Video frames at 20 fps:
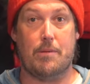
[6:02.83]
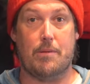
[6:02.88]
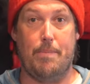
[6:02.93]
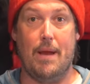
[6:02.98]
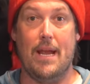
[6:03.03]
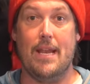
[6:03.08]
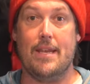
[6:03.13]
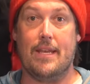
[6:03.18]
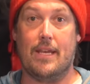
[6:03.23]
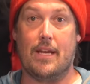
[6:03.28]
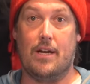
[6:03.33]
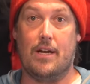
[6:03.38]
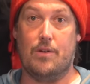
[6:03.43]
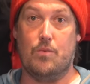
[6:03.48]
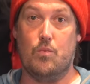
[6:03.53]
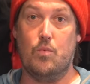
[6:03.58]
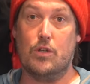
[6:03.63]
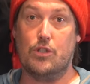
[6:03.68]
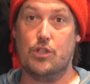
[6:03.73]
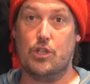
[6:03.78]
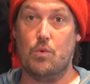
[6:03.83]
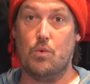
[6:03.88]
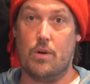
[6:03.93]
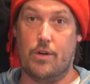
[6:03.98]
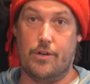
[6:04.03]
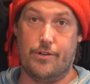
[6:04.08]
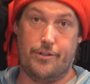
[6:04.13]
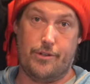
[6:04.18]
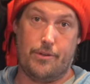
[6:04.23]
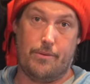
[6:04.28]
depending on what you
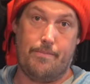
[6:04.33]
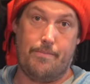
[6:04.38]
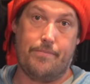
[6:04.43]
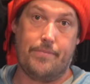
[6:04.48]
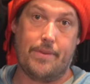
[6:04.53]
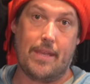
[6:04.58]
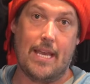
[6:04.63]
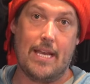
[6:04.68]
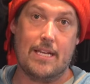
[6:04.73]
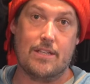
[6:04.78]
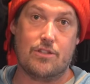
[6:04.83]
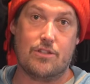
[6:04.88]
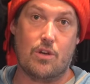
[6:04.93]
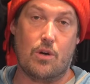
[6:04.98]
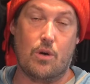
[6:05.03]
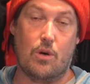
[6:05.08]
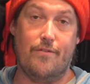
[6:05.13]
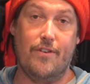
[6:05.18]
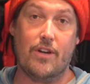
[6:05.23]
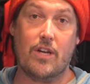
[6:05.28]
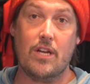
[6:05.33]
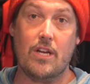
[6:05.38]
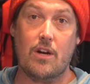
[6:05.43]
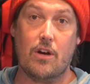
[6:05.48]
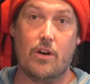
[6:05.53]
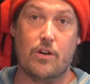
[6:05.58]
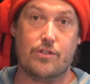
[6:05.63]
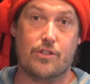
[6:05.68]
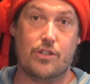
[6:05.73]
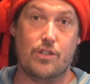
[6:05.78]
wanna do. And so if you're gonna
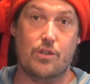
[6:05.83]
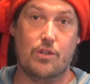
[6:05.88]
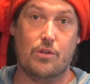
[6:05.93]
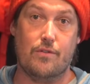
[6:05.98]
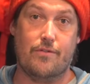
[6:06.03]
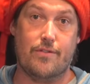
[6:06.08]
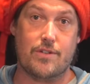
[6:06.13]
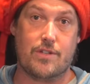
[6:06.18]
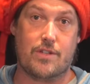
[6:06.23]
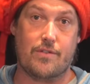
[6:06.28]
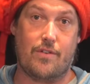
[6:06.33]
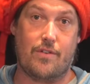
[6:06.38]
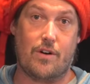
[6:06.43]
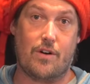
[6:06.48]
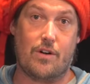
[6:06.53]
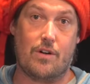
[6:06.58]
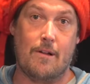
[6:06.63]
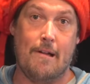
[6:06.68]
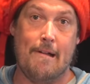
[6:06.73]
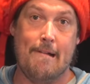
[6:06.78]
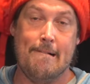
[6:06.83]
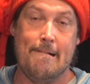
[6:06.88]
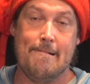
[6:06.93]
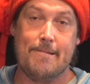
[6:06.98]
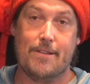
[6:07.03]
R2, first of all,